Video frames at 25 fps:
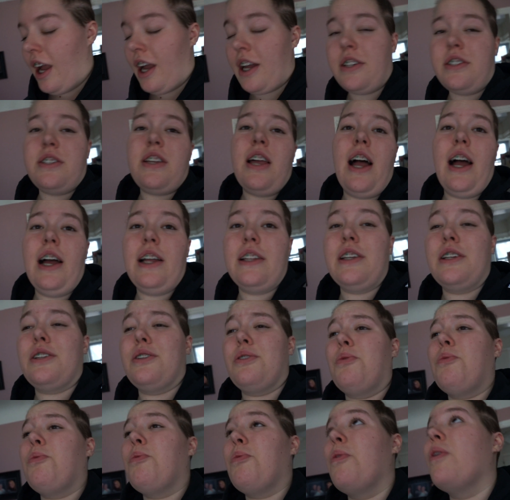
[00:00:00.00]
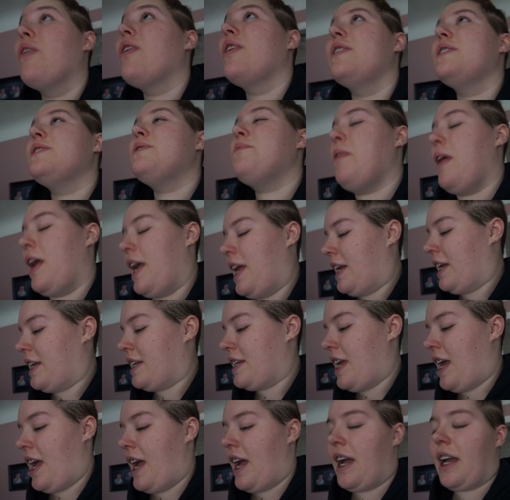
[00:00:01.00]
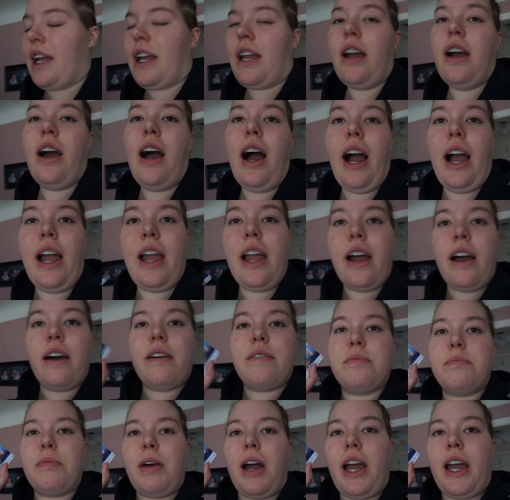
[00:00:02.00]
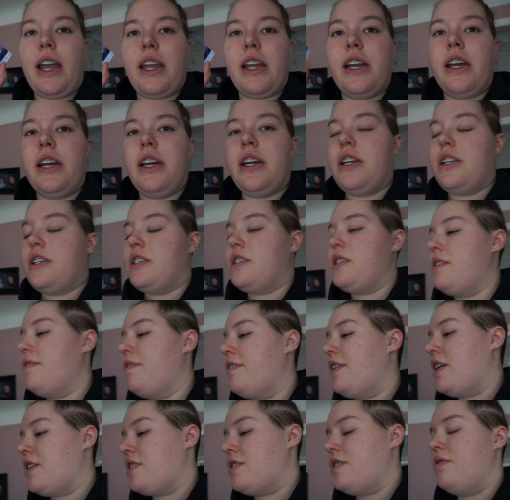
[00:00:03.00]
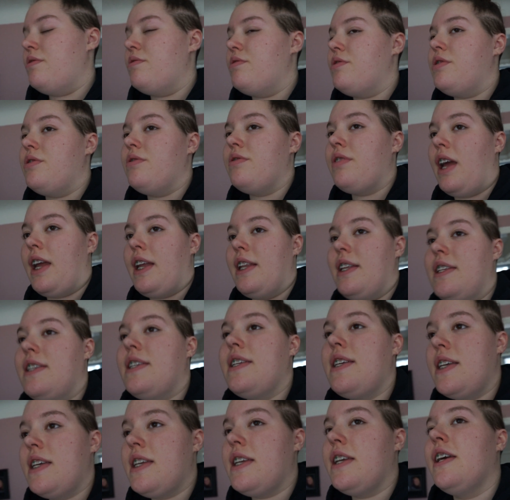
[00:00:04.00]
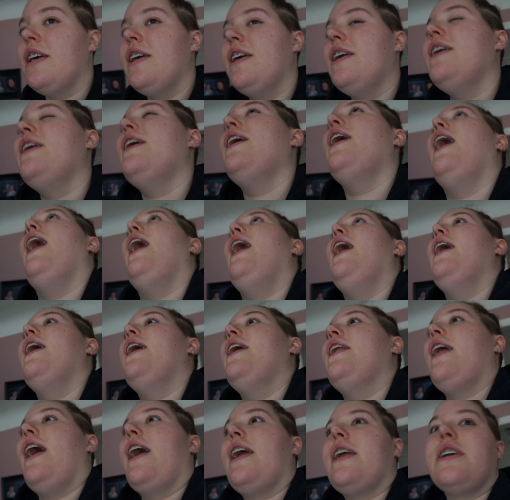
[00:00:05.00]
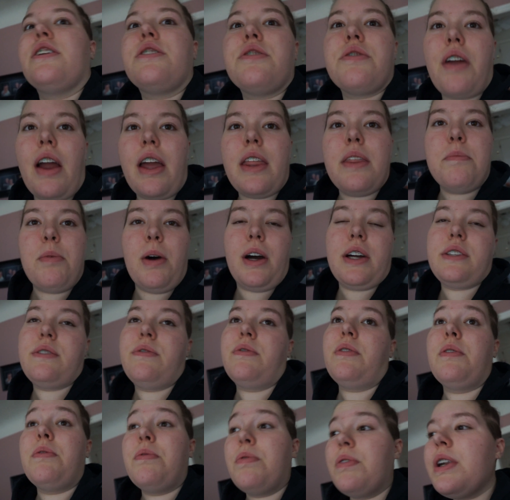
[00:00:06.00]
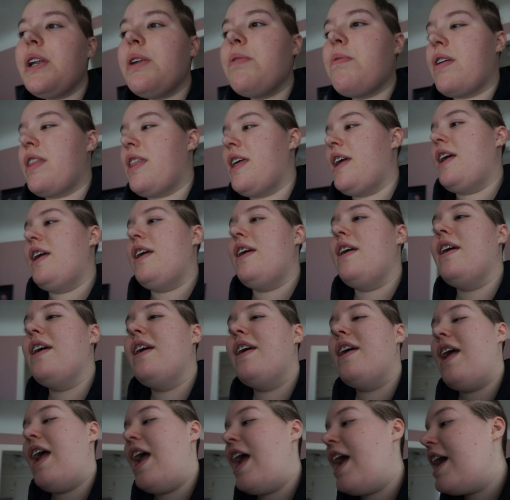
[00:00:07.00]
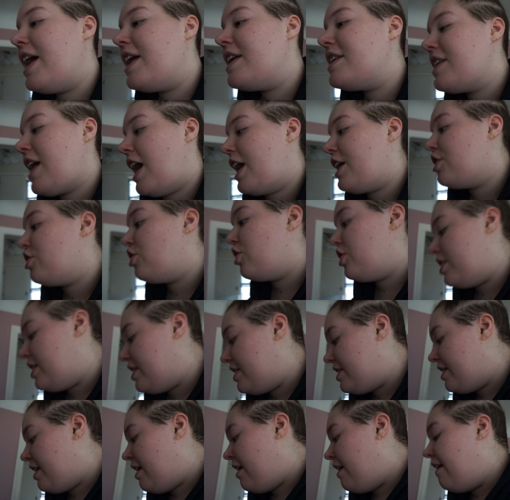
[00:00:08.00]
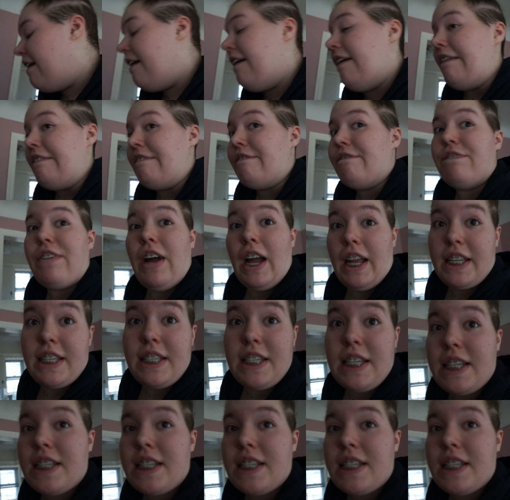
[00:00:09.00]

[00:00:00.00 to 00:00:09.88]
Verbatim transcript: I just had like the worst panic attack. I have my GVSU student ID and I get to ride the bus for free with it and I couldn't find